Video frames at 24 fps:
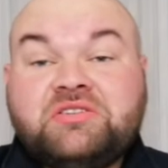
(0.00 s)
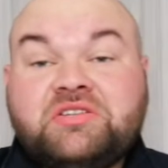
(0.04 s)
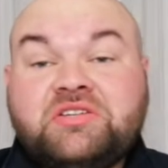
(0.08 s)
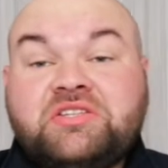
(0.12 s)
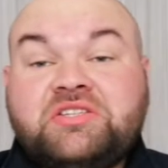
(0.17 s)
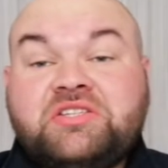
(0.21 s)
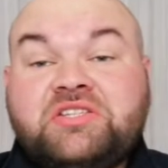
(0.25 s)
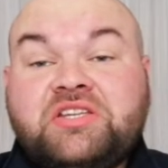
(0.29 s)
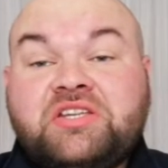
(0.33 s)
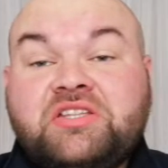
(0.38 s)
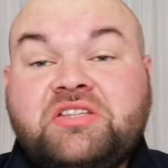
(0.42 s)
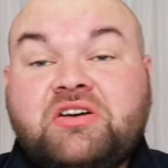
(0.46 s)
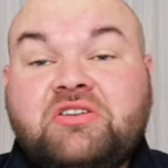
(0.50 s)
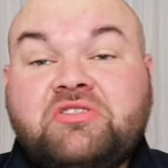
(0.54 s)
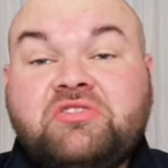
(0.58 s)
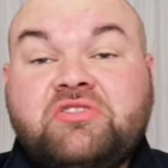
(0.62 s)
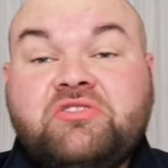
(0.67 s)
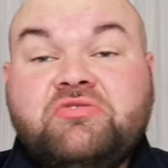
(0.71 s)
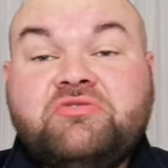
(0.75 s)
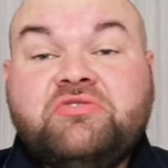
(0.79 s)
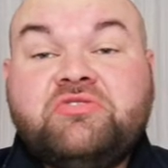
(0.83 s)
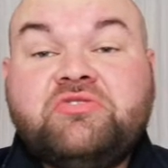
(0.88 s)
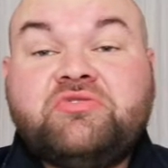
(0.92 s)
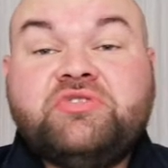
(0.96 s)
Do you see that
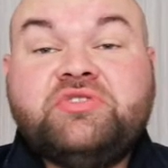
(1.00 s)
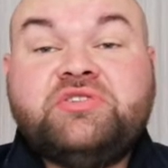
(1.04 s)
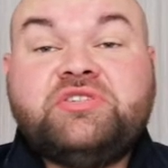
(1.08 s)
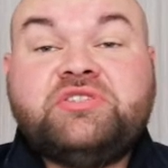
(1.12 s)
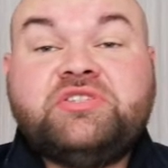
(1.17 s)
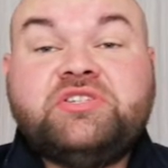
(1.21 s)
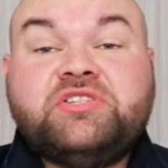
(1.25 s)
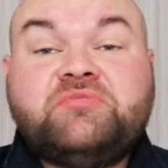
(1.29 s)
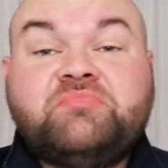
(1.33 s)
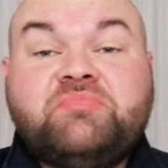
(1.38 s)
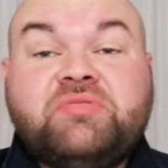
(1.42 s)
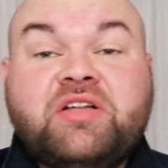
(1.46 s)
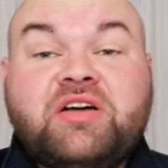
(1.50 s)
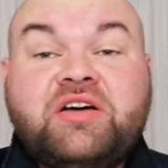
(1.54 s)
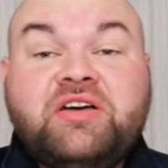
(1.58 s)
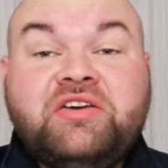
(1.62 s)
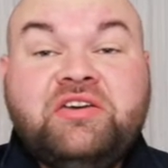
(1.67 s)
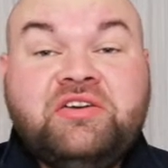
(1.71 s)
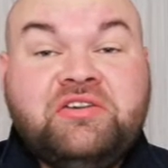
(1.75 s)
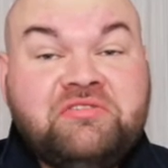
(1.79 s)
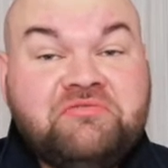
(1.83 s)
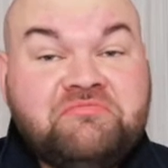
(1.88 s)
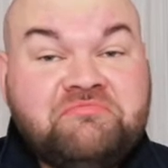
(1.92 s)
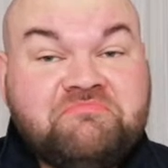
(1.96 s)
ludicrous
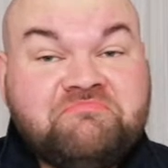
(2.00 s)
display?